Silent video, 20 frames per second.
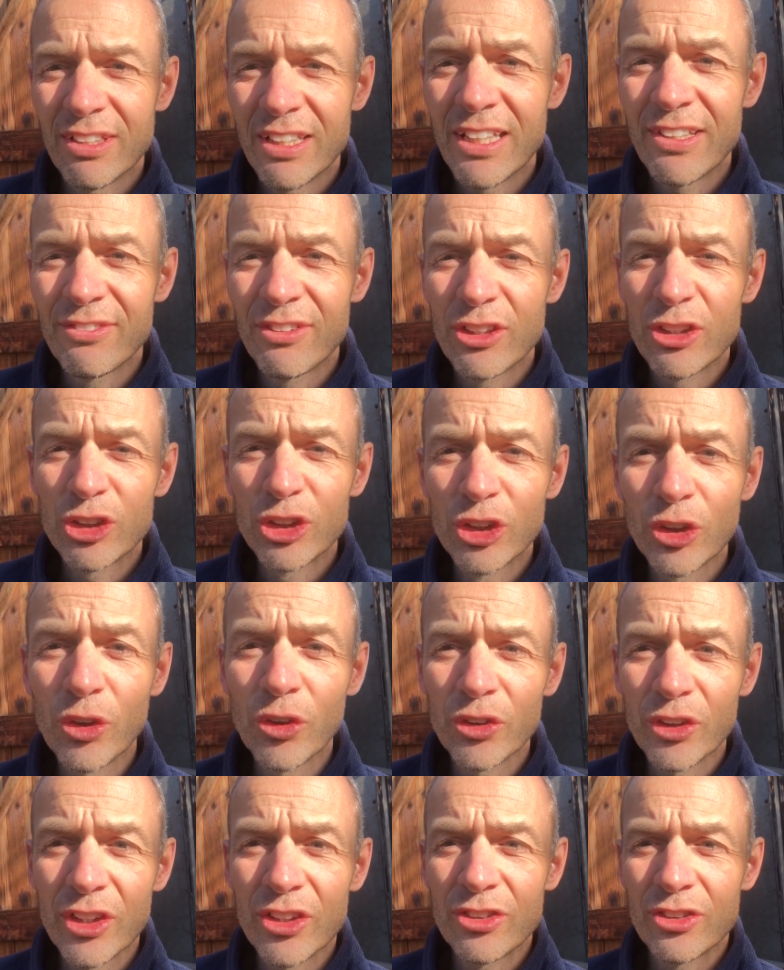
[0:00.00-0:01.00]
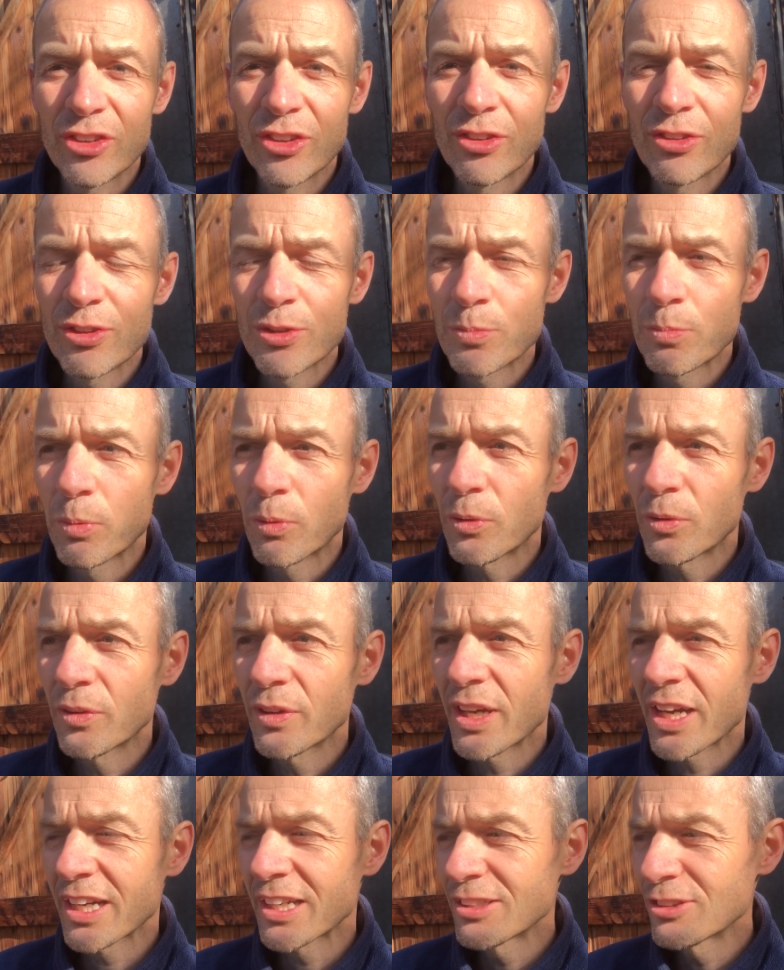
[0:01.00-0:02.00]
even a short distance, but
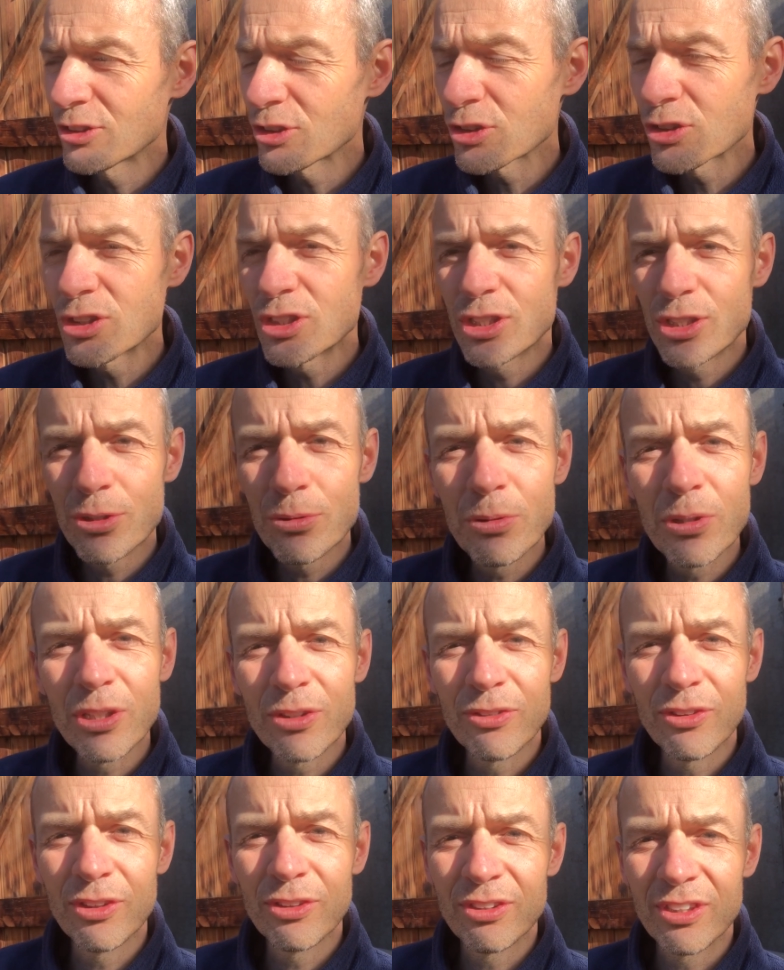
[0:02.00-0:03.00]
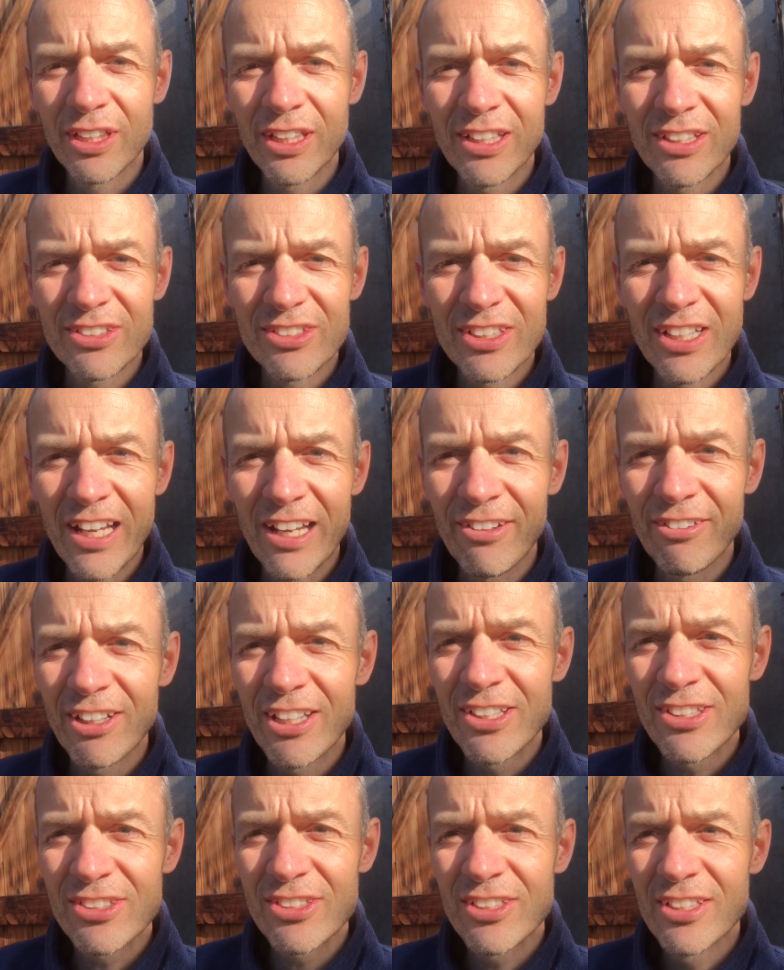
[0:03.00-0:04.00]
I can just do a few things now, and
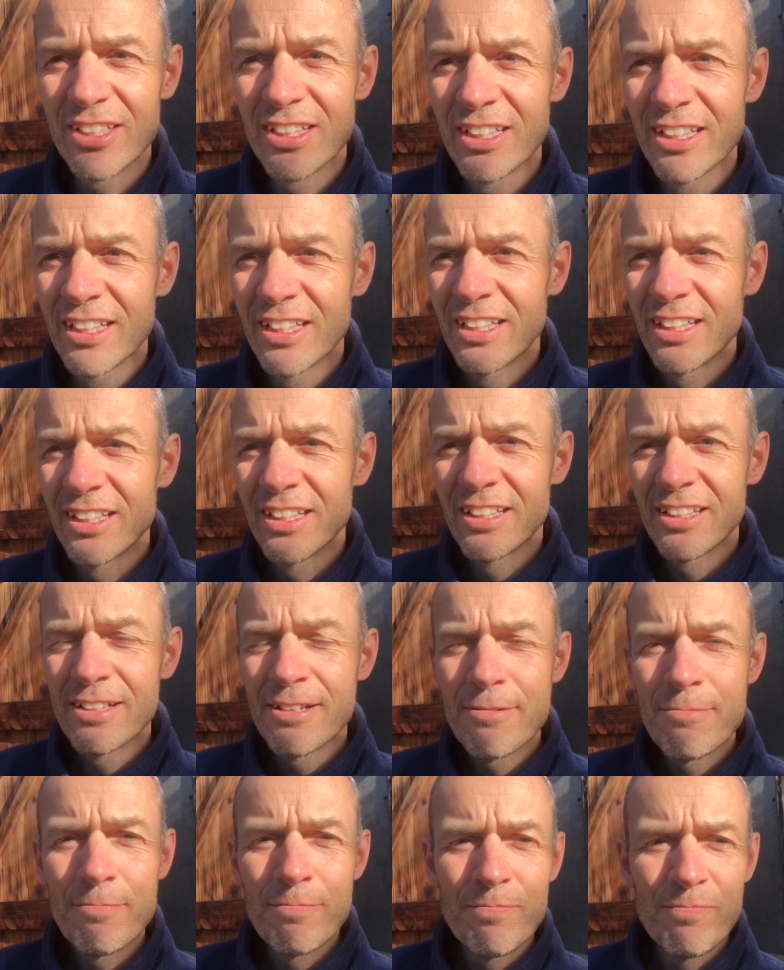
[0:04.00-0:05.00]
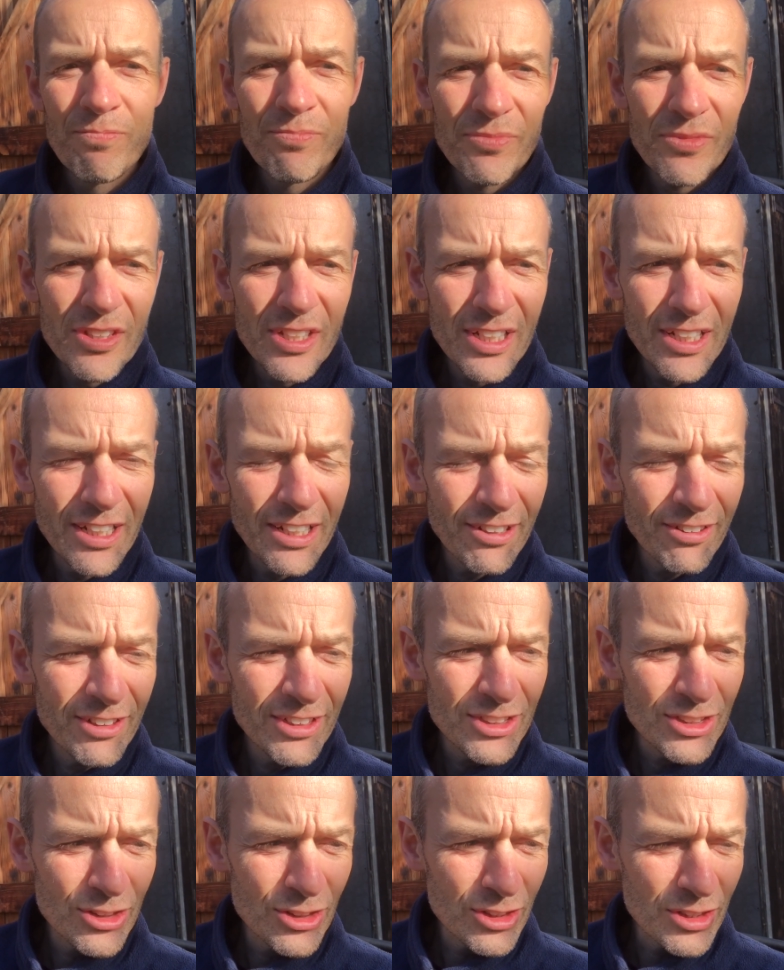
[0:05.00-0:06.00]
it's, you know,
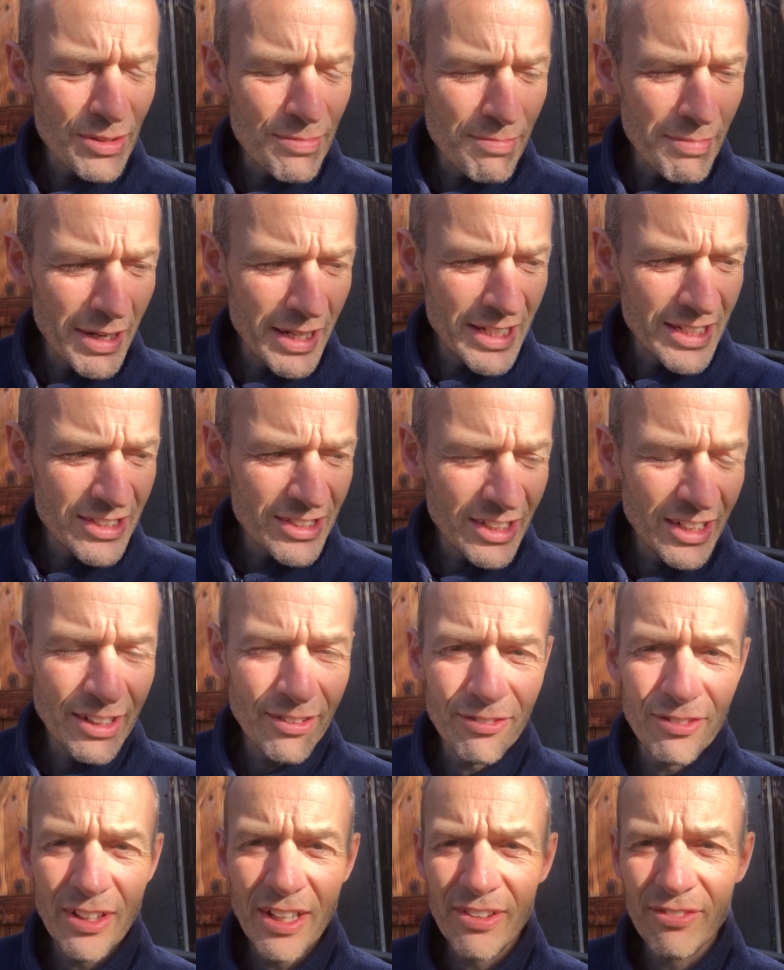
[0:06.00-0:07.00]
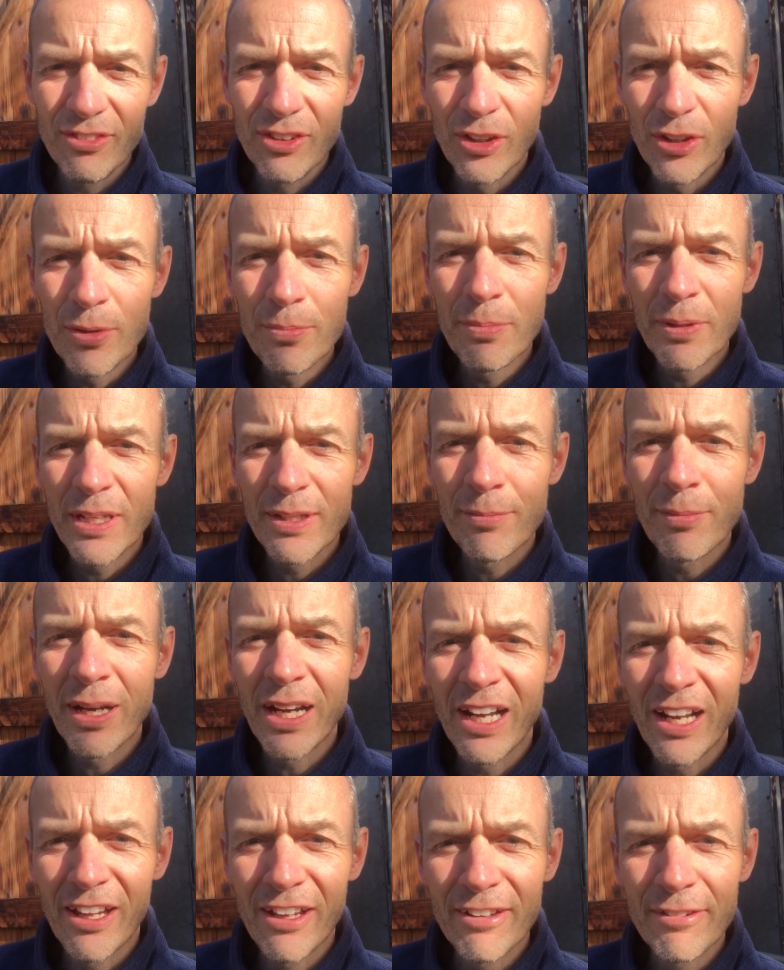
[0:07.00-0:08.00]
it's just amazing. I've got a bit of my
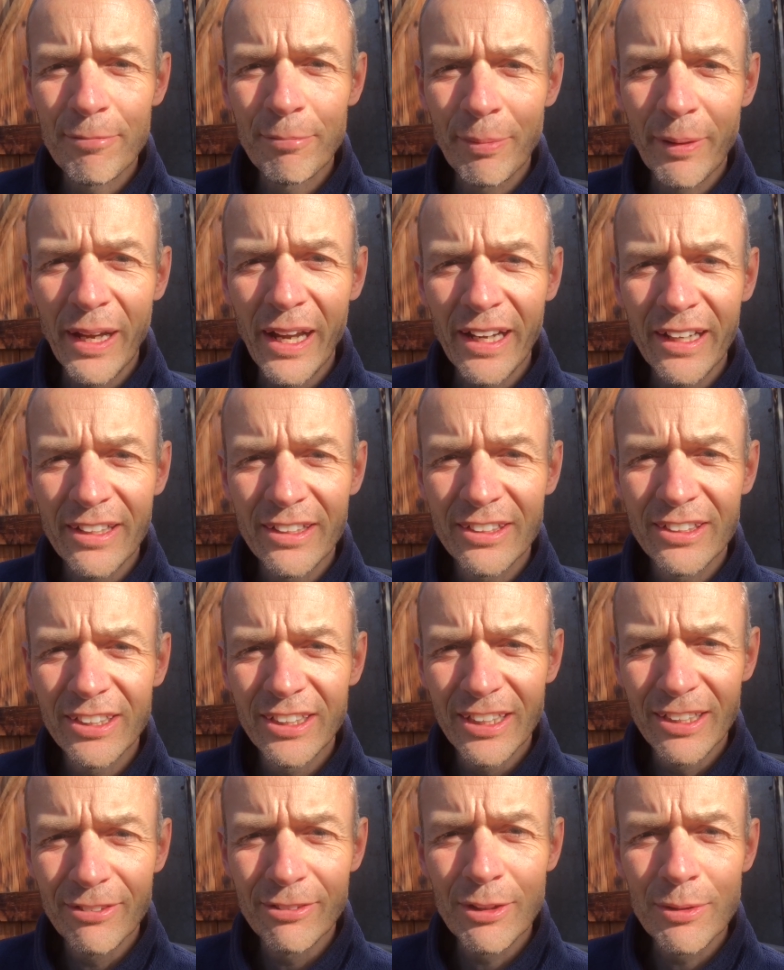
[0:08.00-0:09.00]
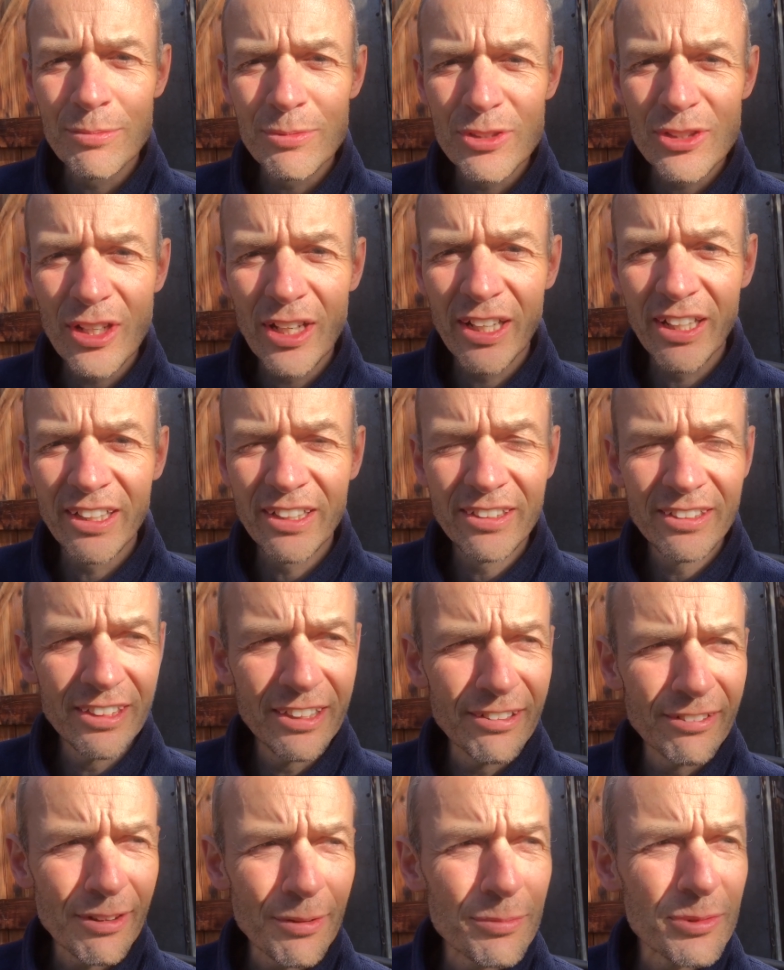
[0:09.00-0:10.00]
life back. You know what I'm saying?
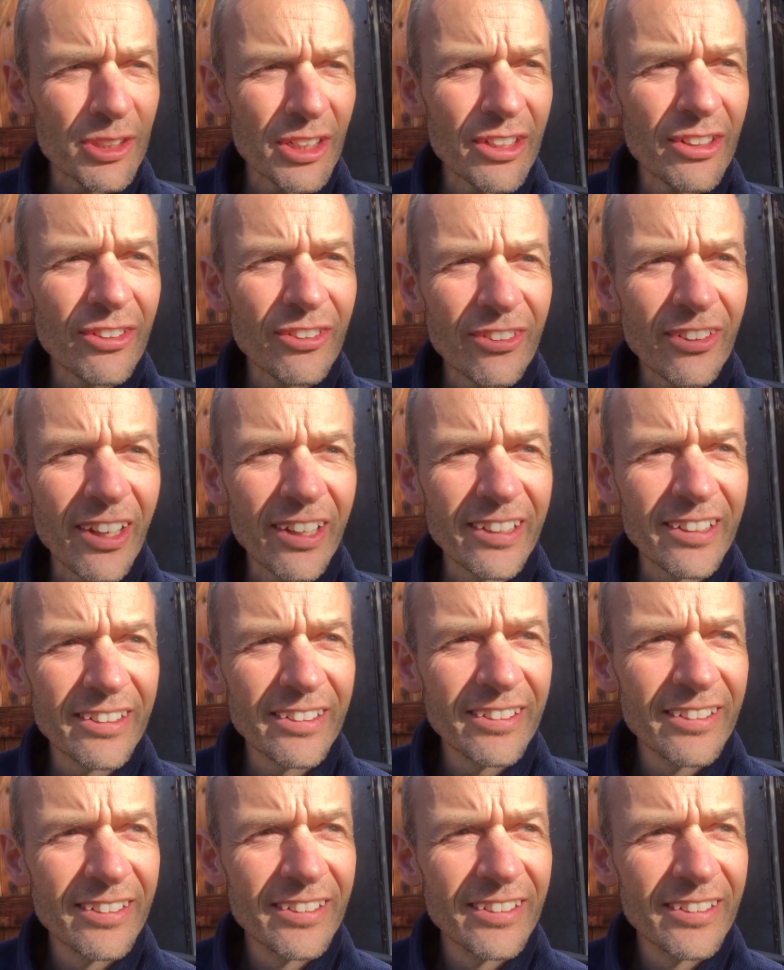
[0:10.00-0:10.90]
You know what I'm trying to say?